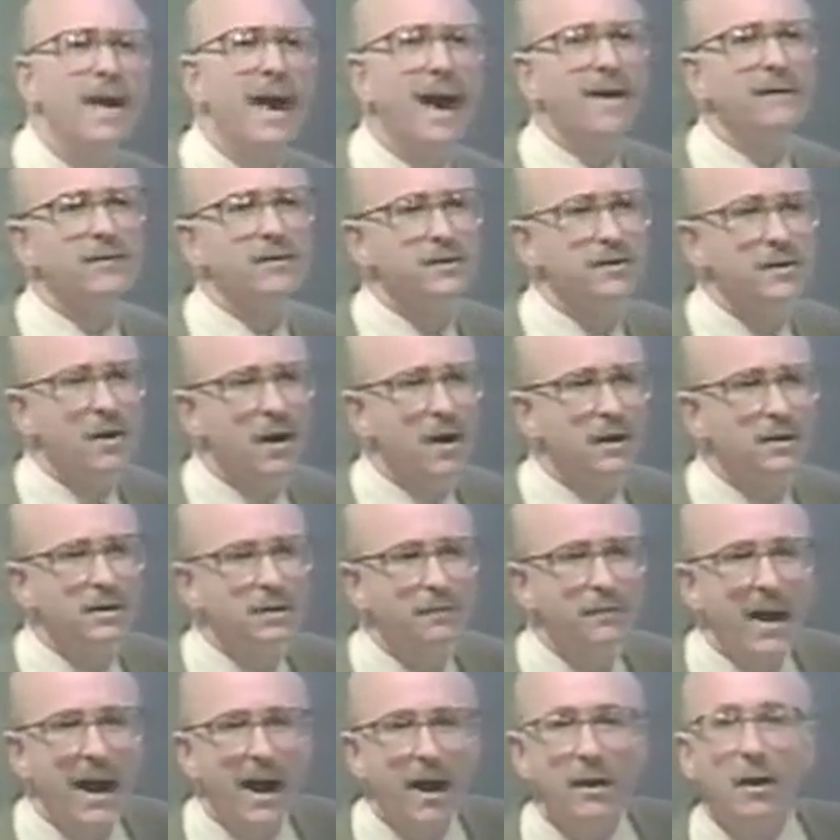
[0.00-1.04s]
haven't talked
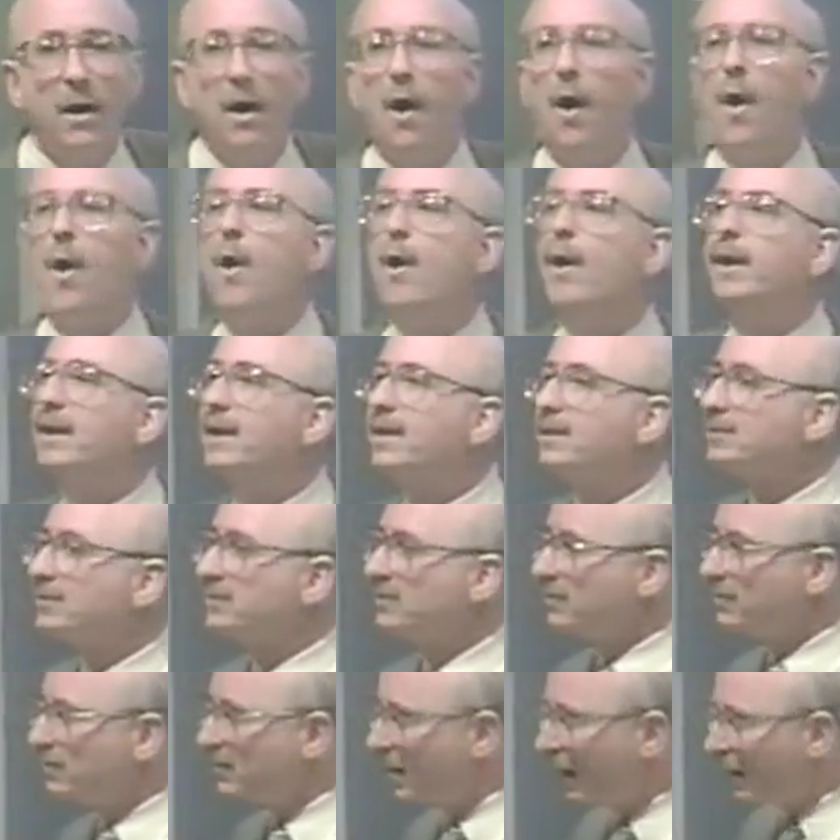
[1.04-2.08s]
about
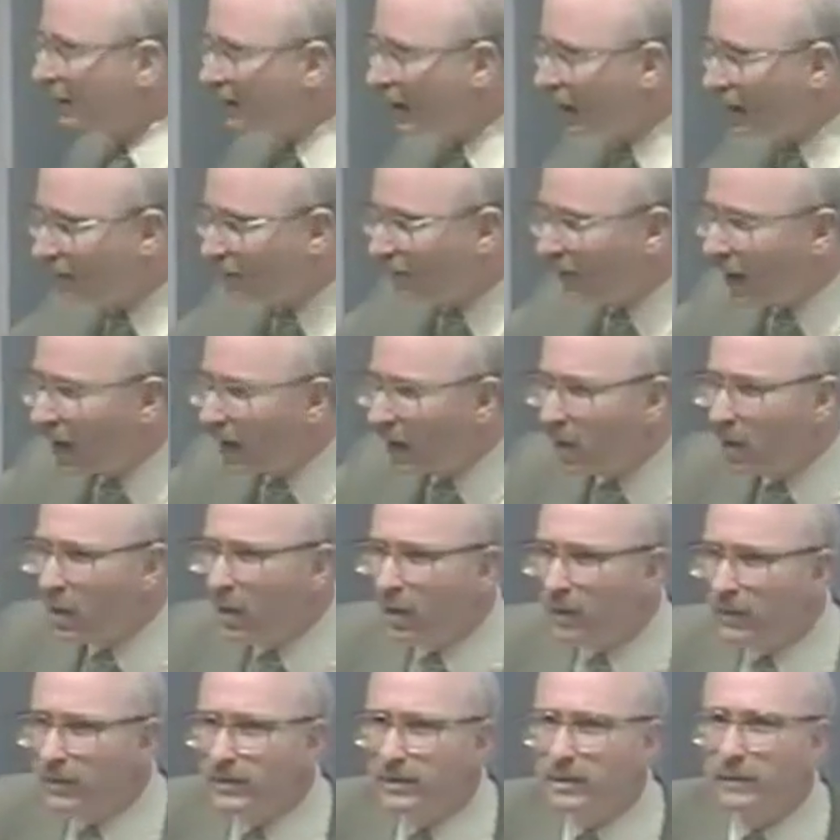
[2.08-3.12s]
audiences and identifying
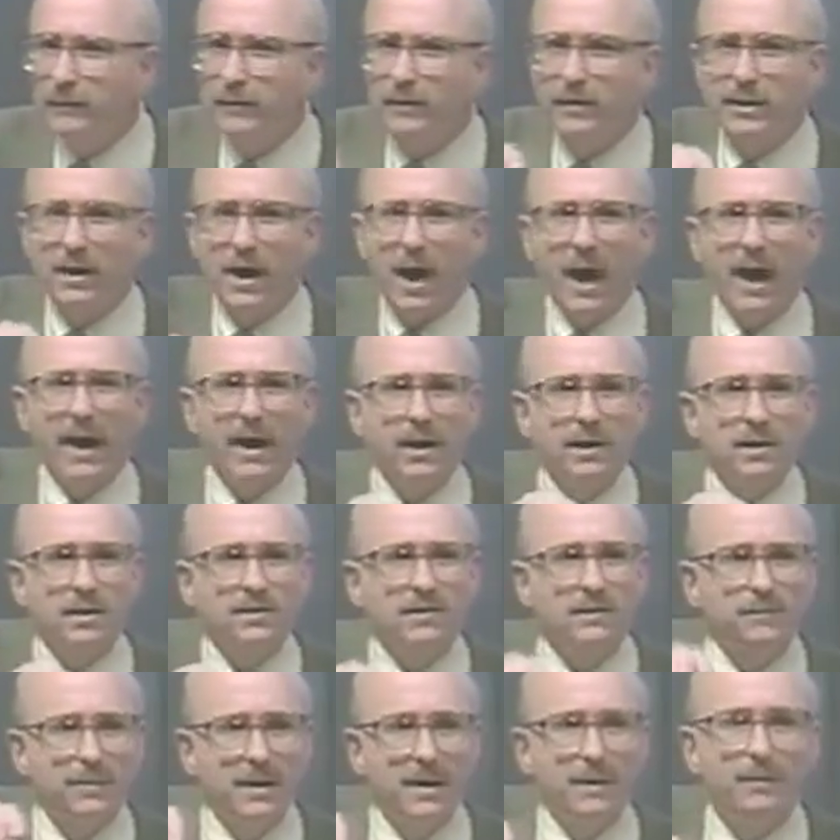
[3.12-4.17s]
all the different kinds
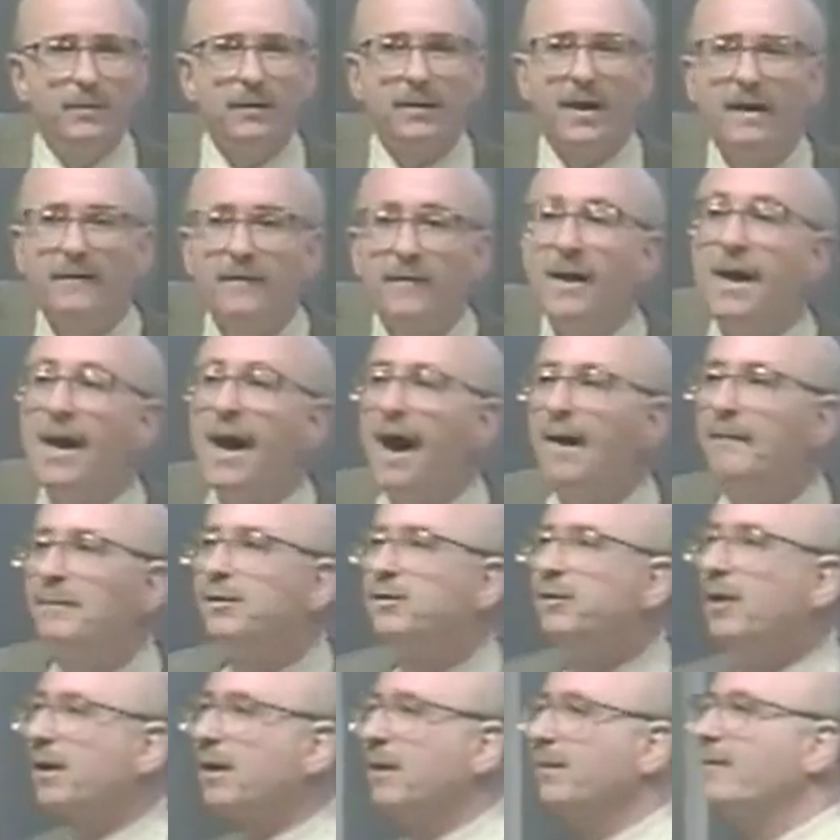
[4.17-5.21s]
of people. I've, I've been
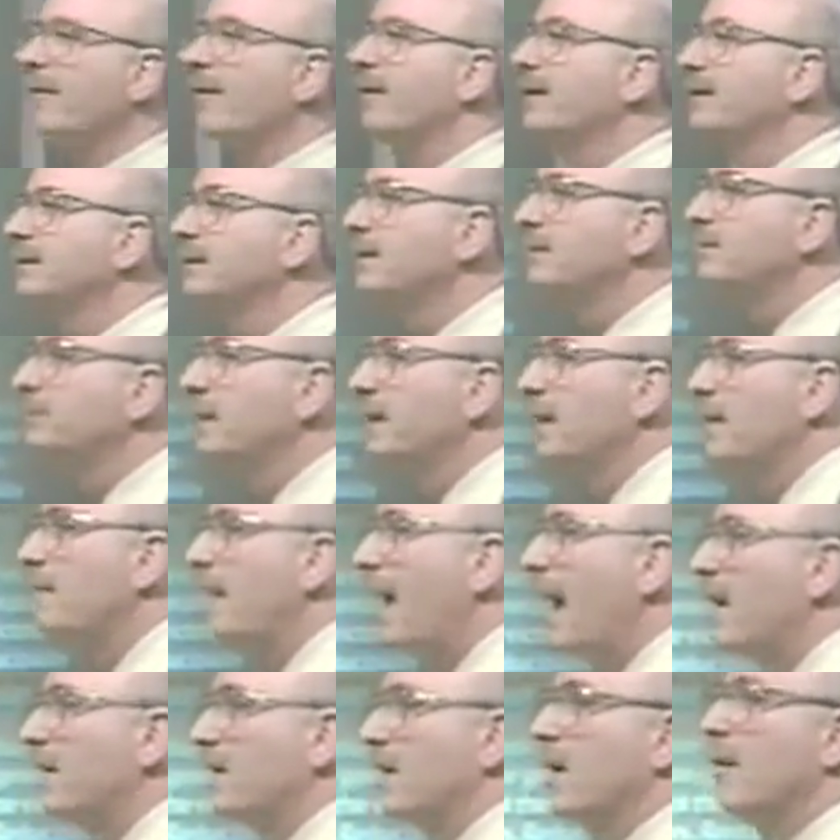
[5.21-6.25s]
talking very glibly
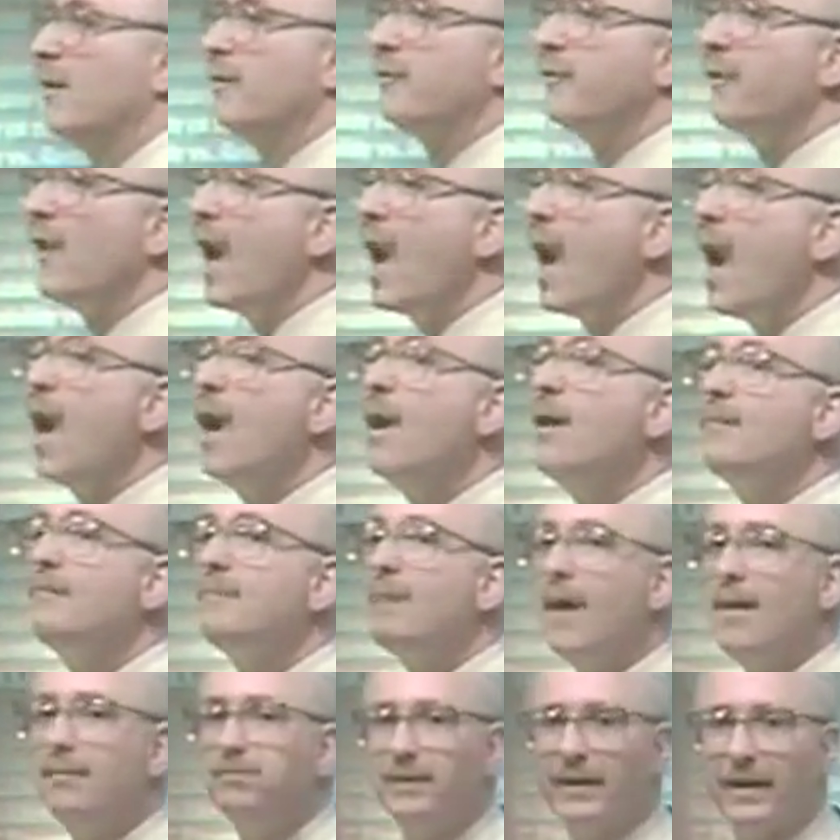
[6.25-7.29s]
about the
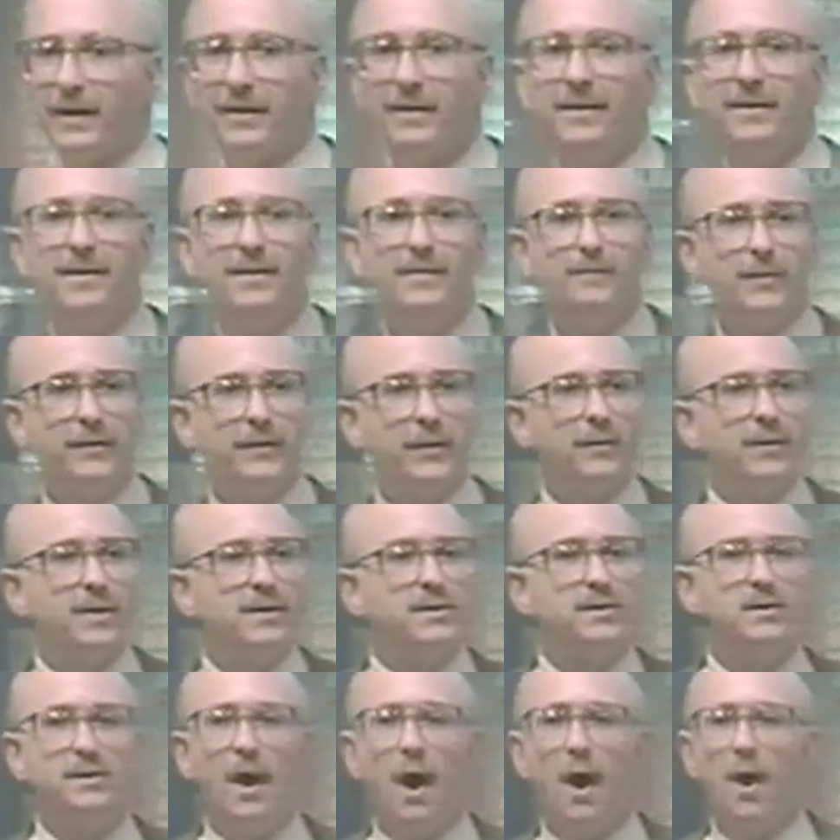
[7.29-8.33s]
public, but there
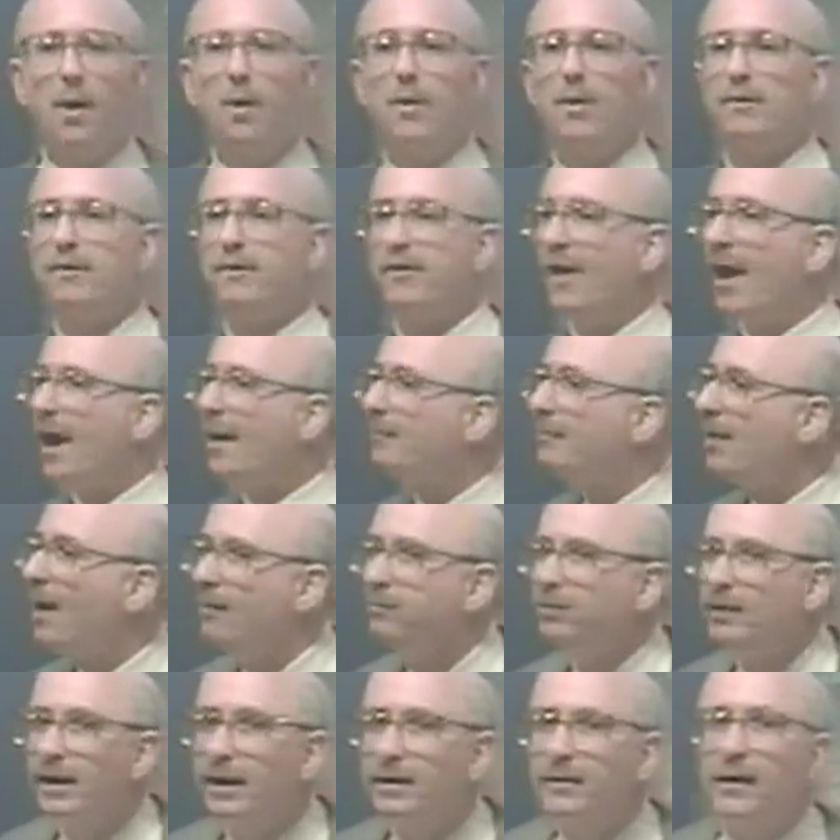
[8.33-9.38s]
is no the
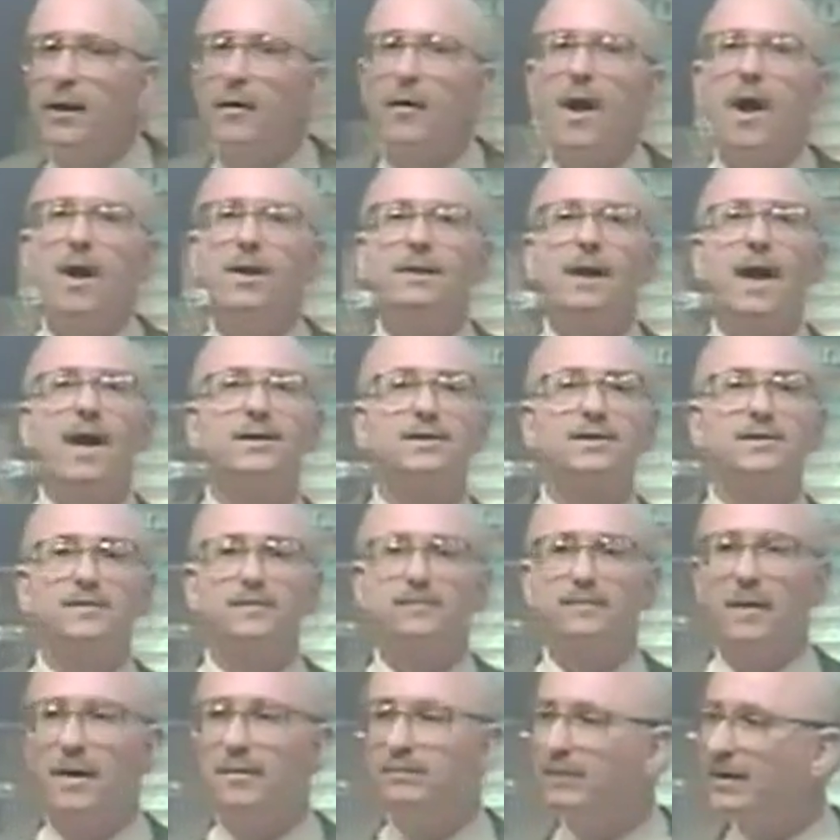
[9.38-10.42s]
public. There are lots of
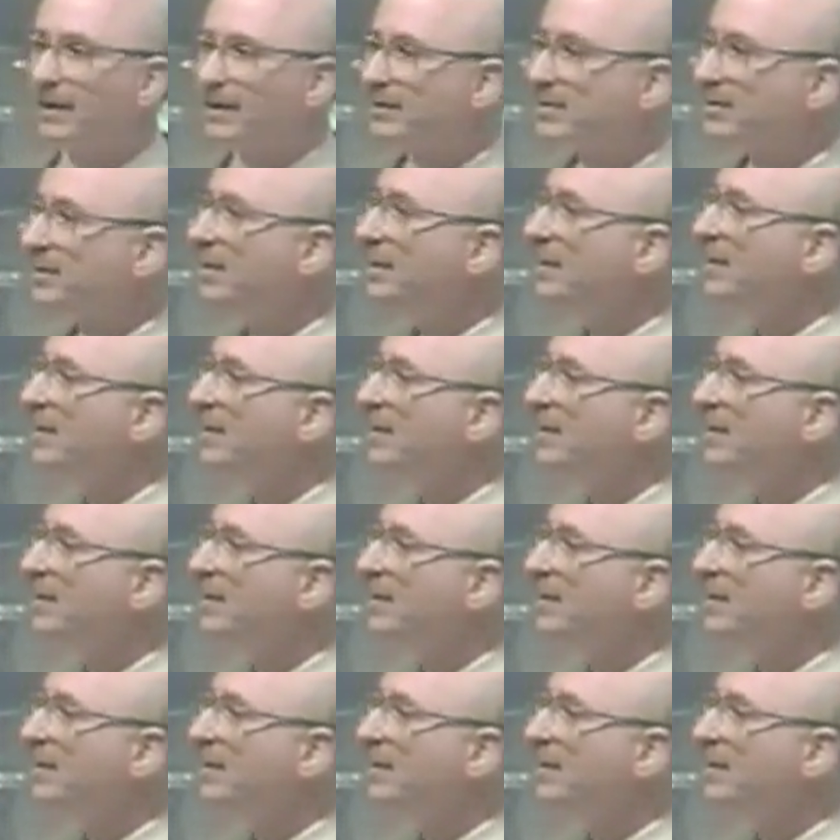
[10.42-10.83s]
publics.